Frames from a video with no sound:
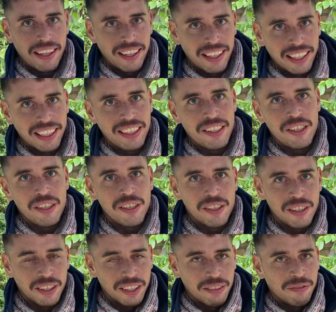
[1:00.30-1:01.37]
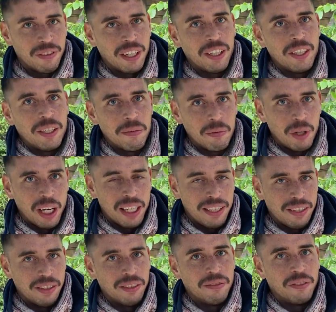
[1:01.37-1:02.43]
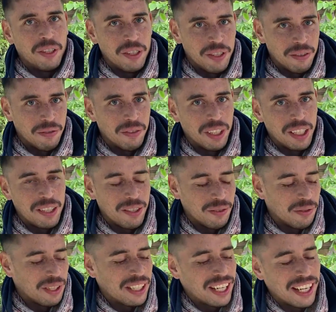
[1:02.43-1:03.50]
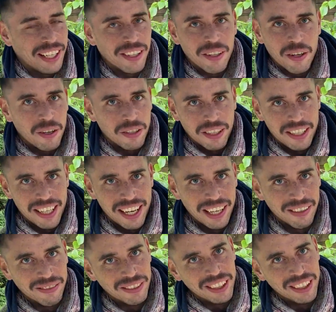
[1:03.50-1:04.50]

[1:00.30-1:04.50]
Like she's like very depressed, on the verge of like suicide all the time.